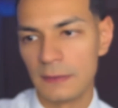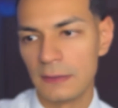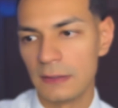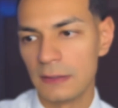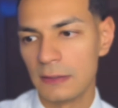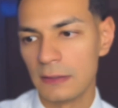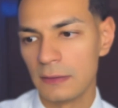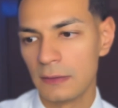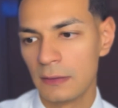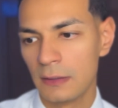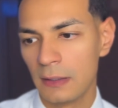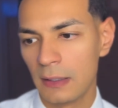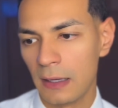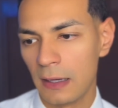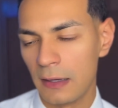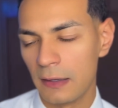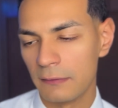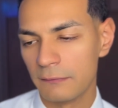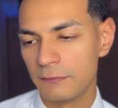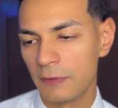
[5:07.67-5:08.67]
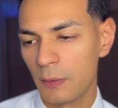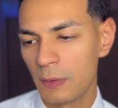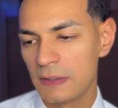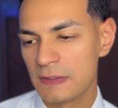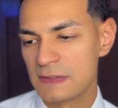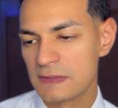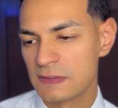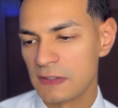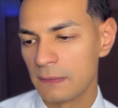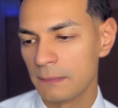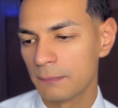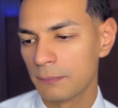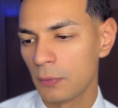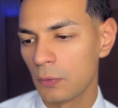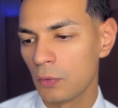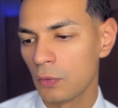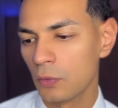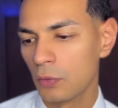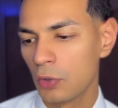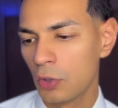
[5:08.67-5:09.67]
the very
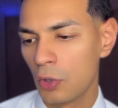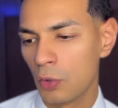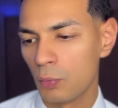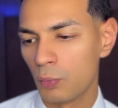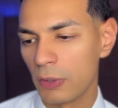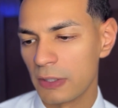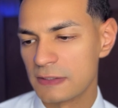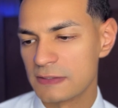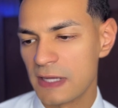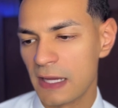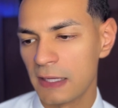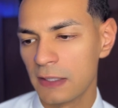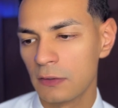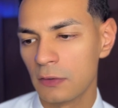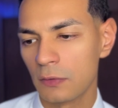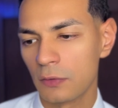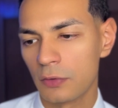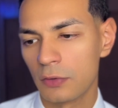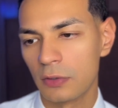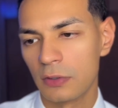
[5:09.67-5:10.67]
simple rectangular